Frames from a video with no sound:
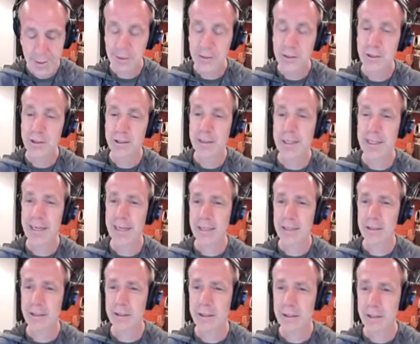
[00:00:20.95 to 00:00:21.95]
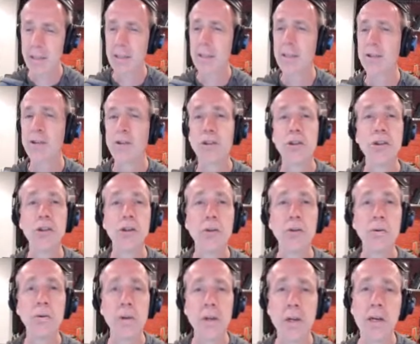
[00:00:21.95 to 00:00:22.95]
6,
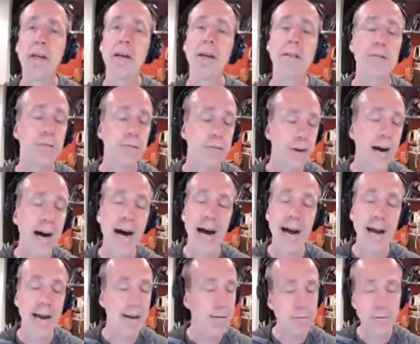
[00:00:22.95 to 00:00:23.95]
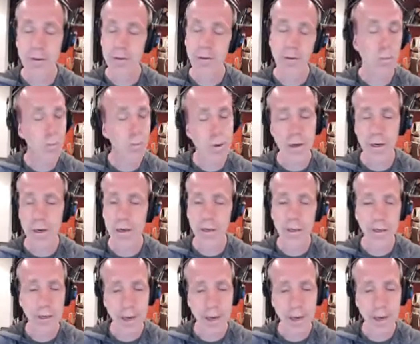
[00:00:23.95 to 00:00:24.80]
2, 5, 1.